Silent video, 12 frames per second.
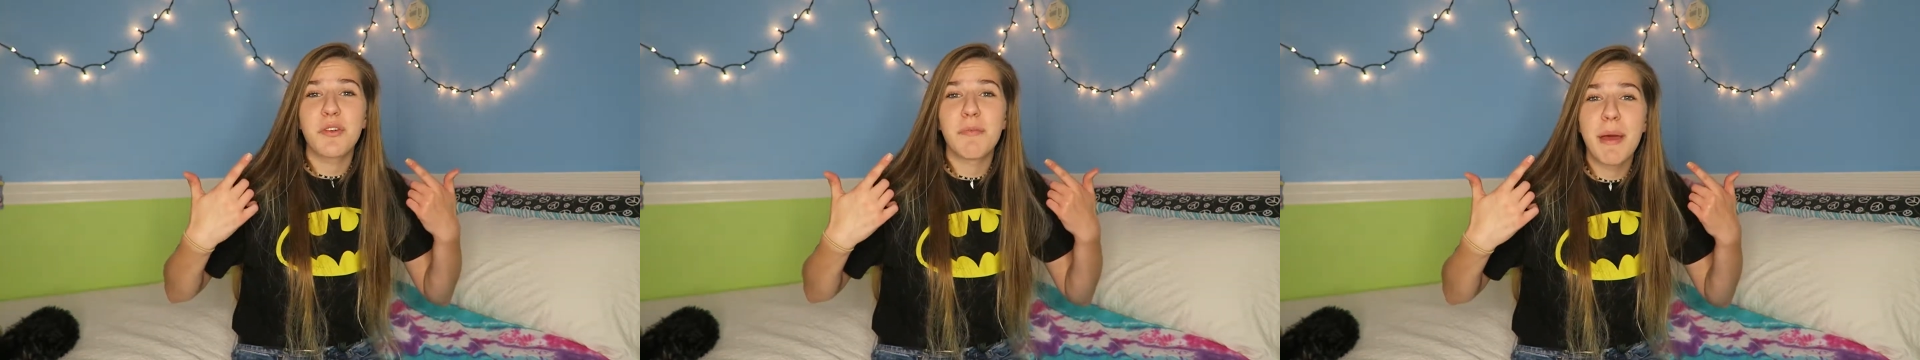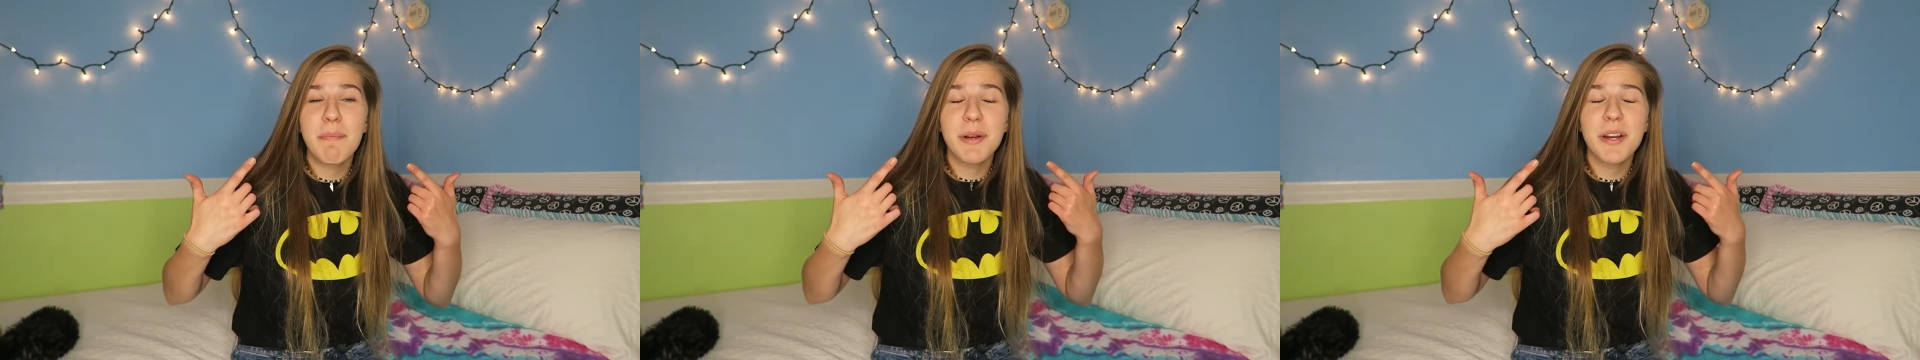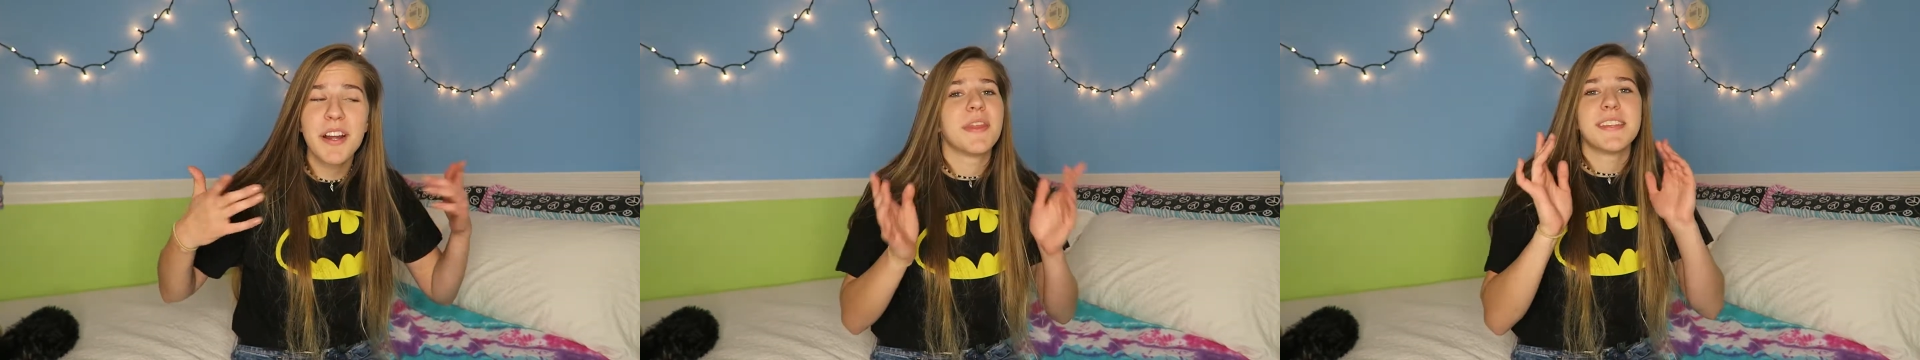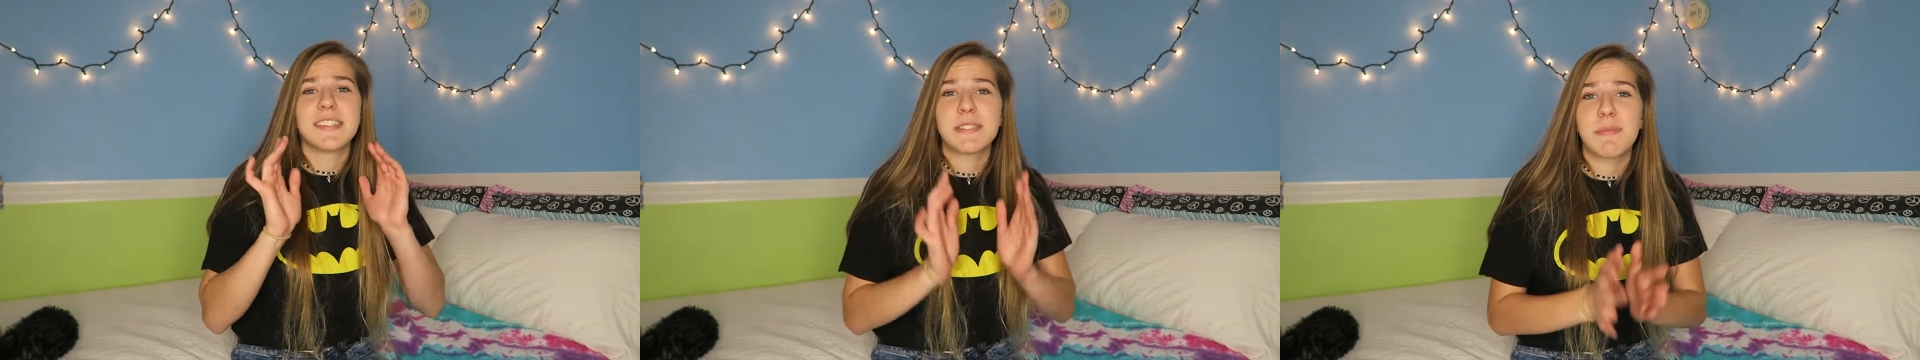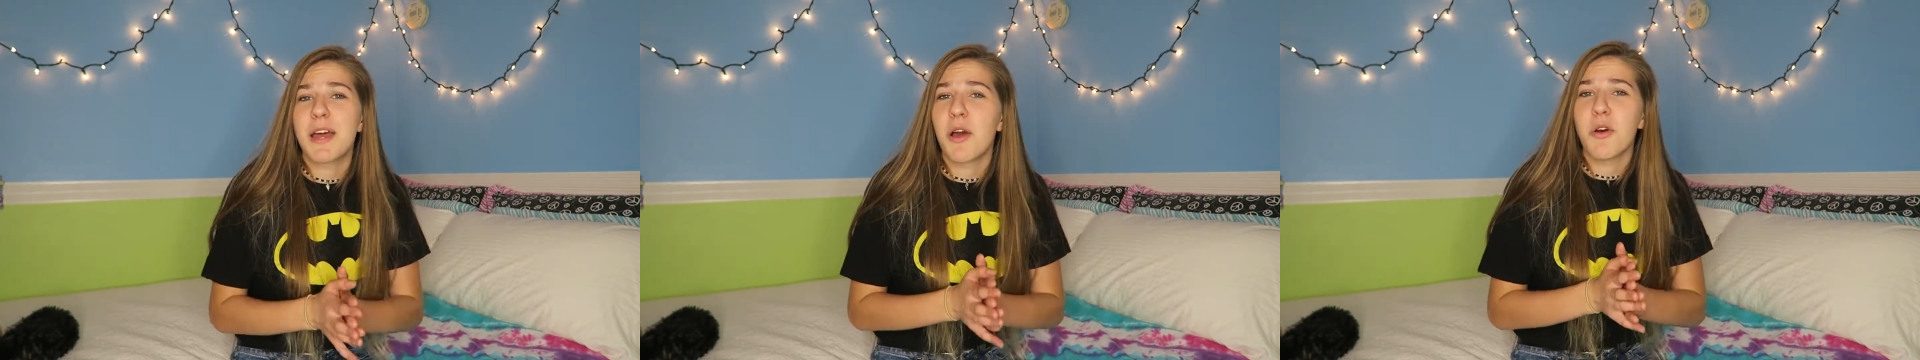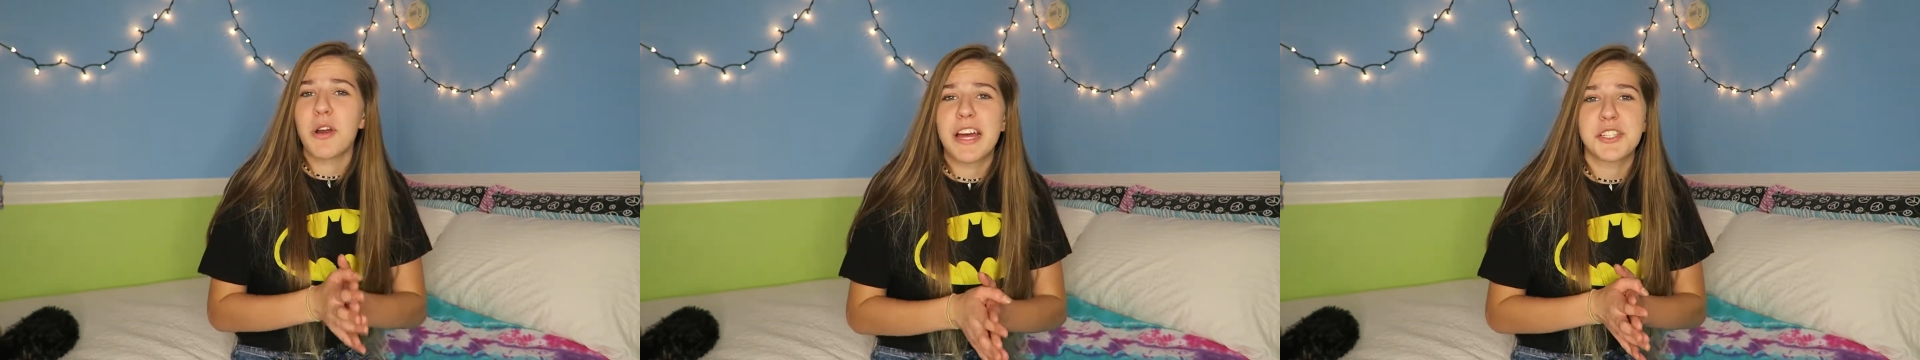remember, this is my
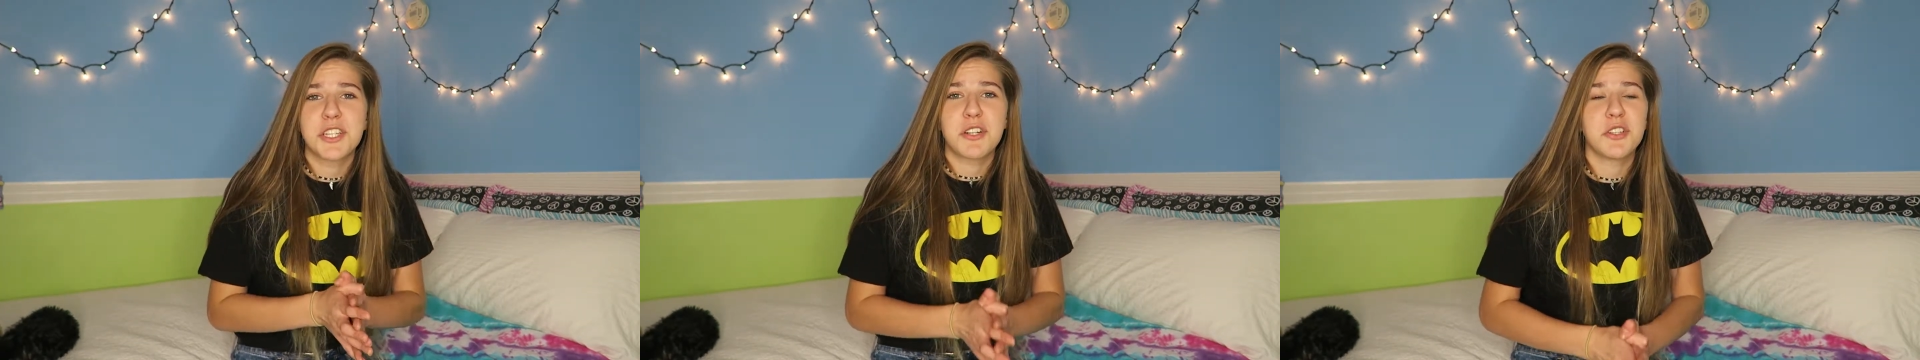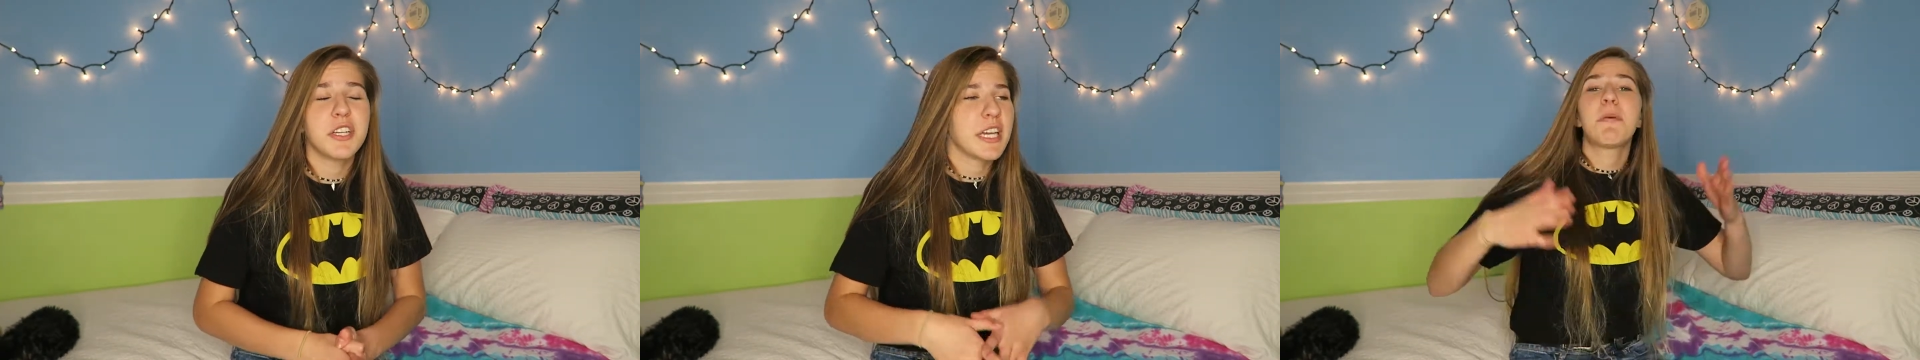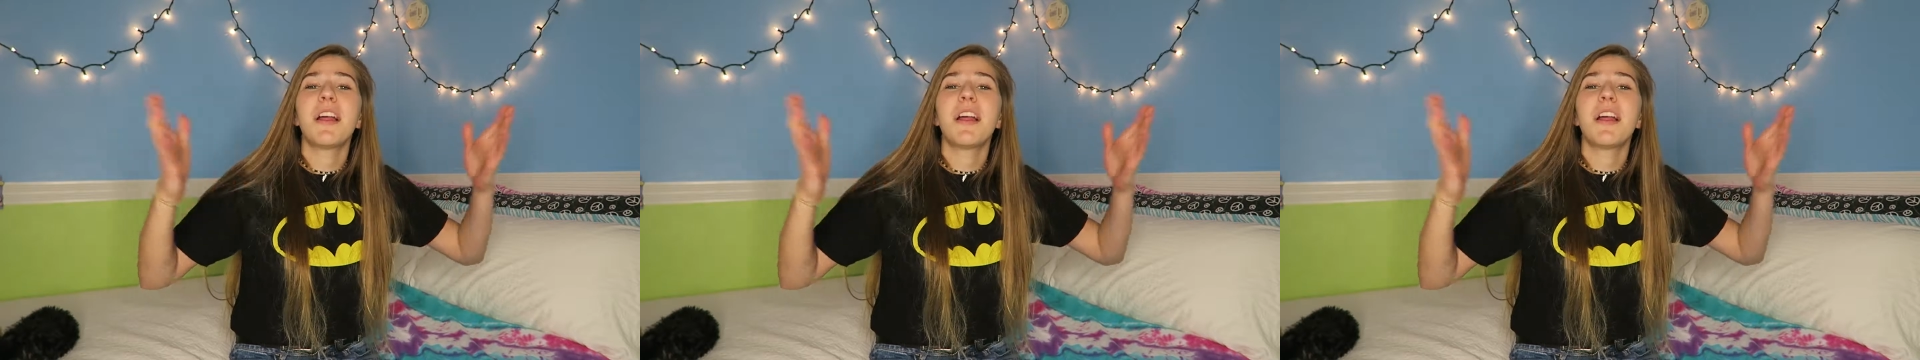own eyeshadow look.